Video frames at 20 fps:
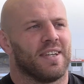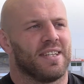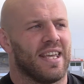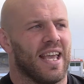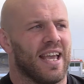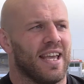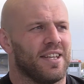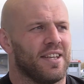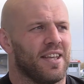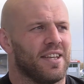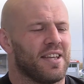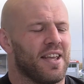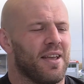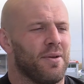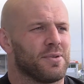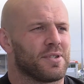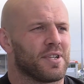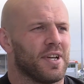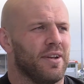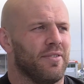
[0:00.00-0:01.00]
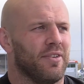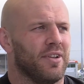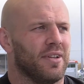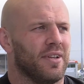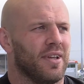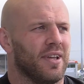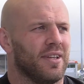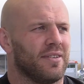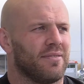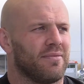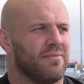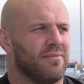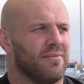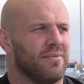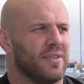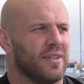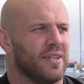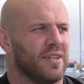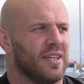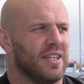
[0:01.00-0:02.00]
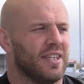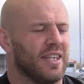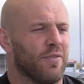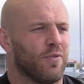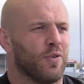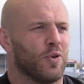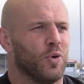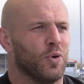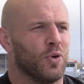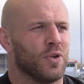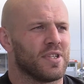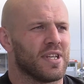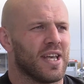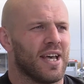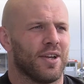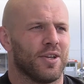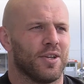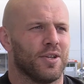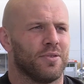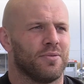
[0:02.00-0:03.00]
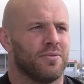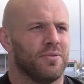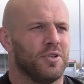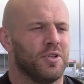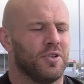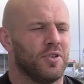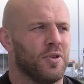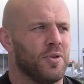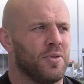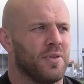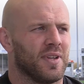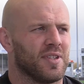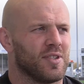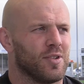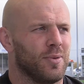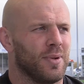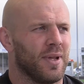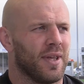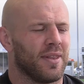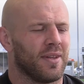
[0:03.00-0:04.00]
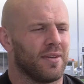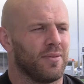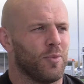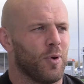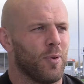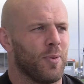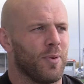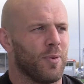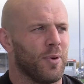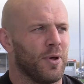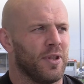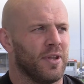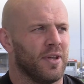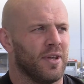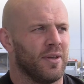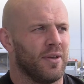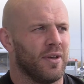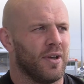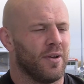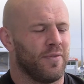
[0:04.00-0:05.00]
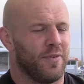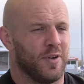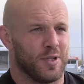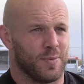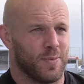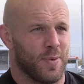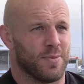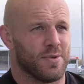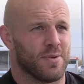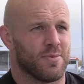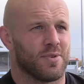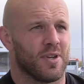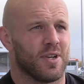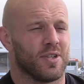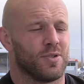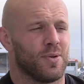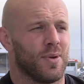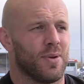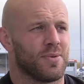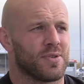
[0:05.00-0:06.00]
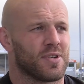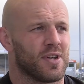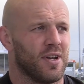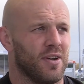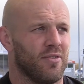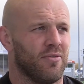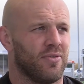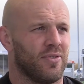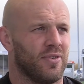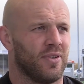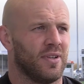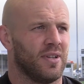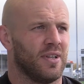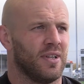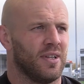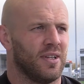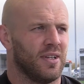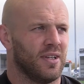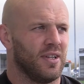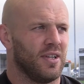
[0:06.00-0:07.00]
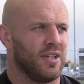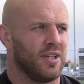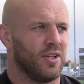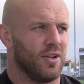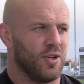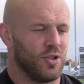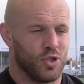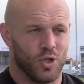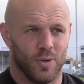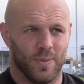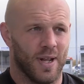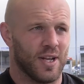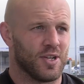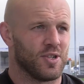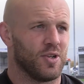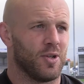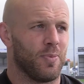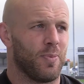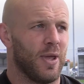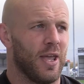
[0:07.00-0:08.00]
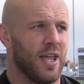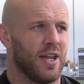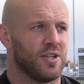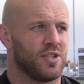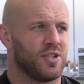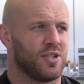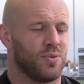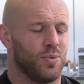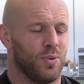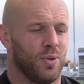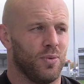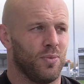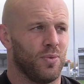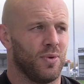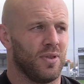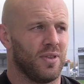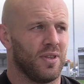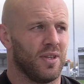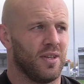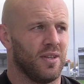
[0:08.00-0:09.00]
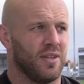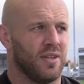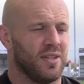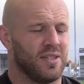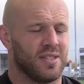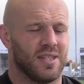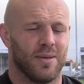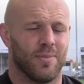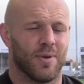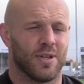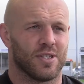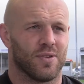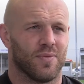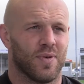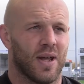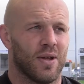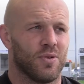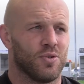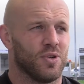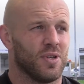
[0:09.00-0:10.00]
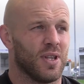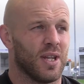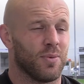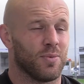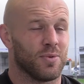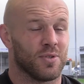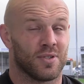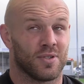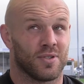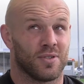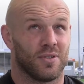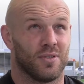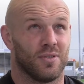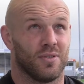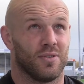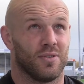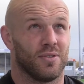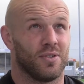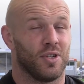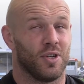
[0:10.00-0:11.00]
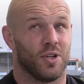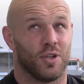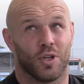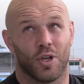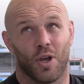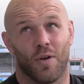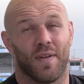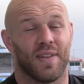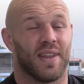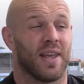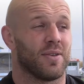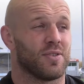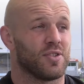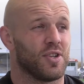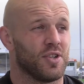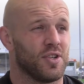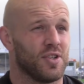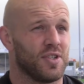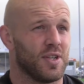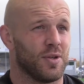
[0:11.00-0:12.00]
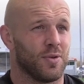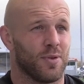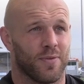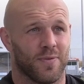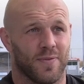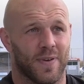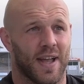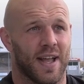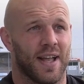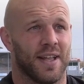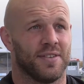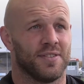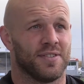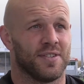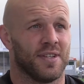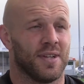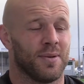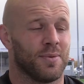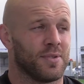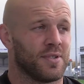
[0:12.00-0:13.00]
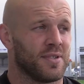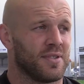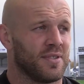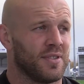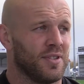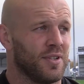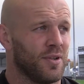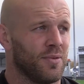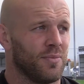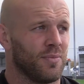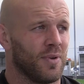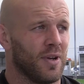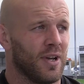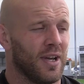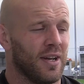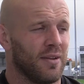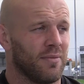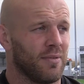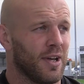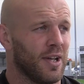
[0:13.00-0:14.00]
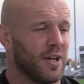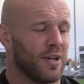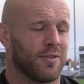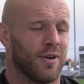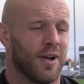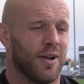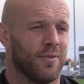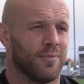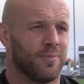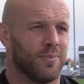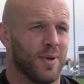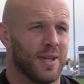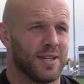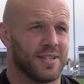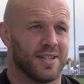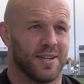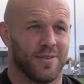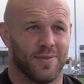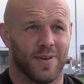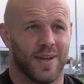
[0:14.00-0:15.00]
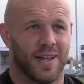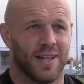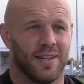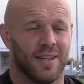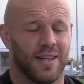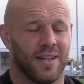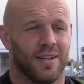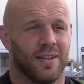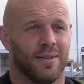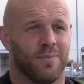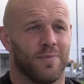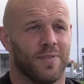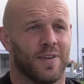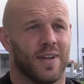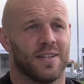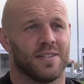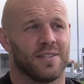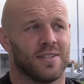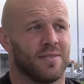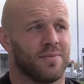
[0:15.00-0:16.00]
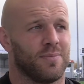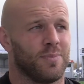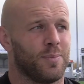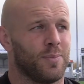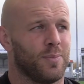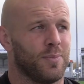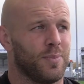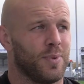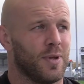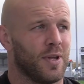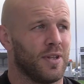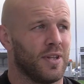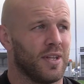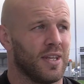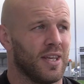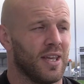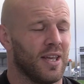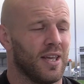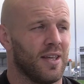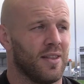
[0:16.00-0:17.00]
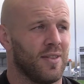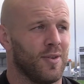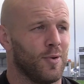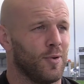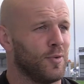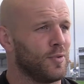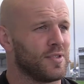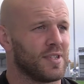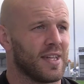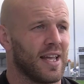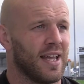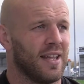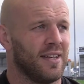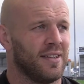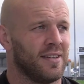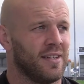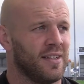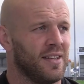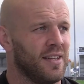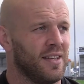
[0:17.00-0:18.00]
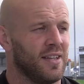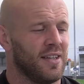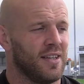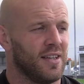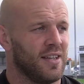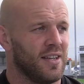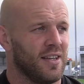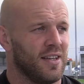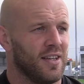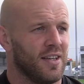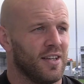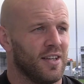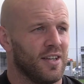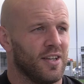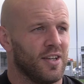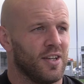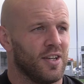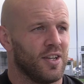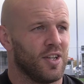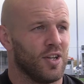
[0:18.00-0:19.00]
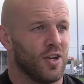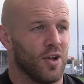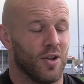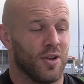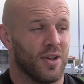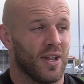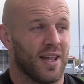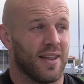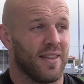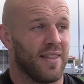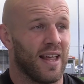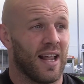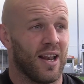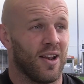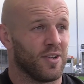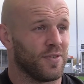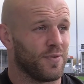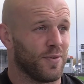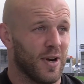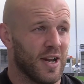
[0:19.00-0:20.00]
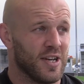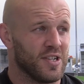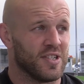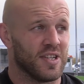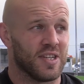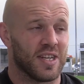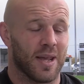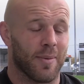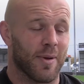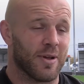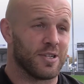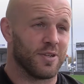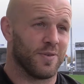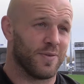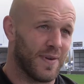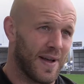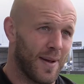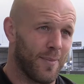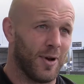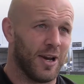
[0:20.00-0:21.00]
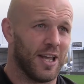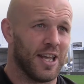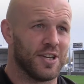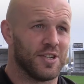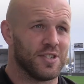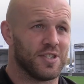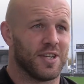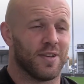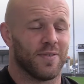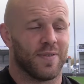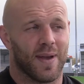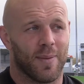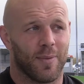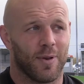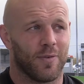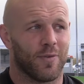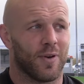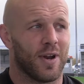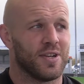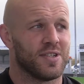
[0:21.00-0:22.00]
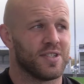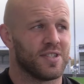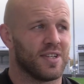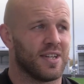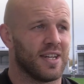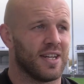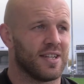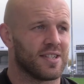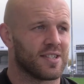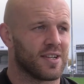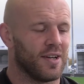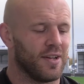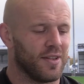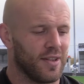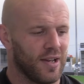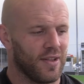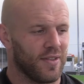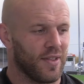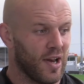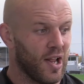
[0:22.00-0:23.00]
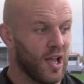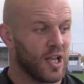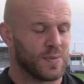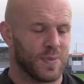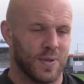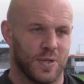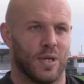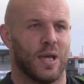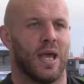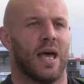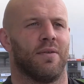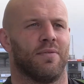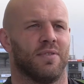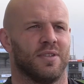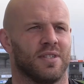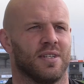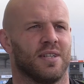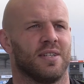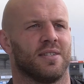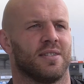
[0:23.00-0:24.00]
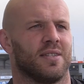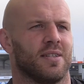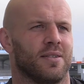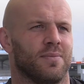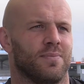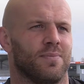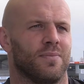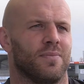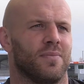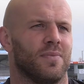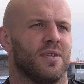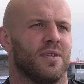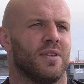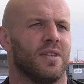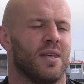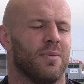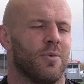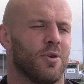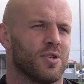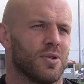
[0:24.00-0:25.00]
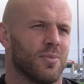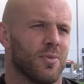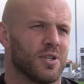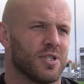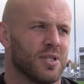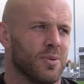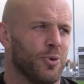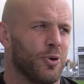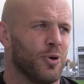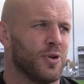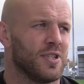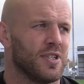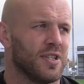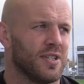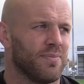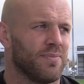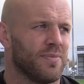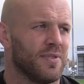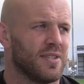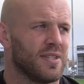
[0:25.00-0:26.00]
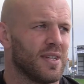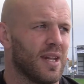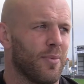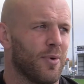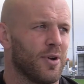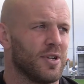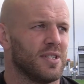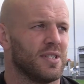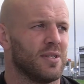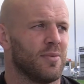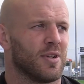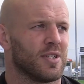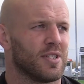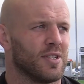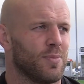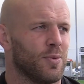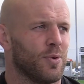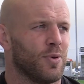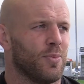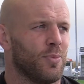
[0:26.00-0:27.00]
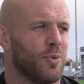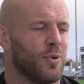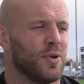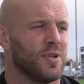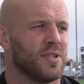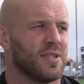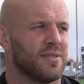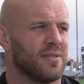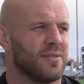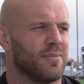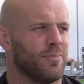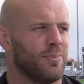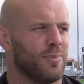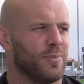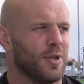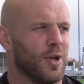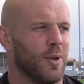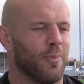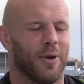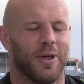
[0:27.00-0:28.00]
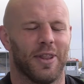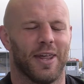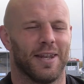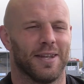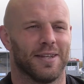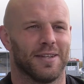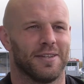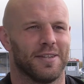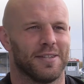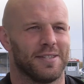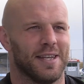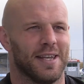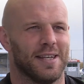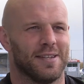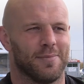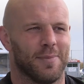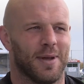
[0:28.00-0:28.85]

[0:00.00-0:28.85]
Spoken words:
Yeah, it was kind of a different order to how you do things normally. I think when we won our first Premiership title, it was kind of, you know, jubilation on the pitch with the teammates around you. And then it was, you know, you go around the outside, you see all the fans, and there was, you know, I had a crowd of mates in the fans beyond the north stand. You know, and that lasts for ages, and you go back to your family, and you see your family for ages, and then it's kind of the last bit you have is the emotion amongst the boys and the celebrations amongst the boys. And you know, by then the tears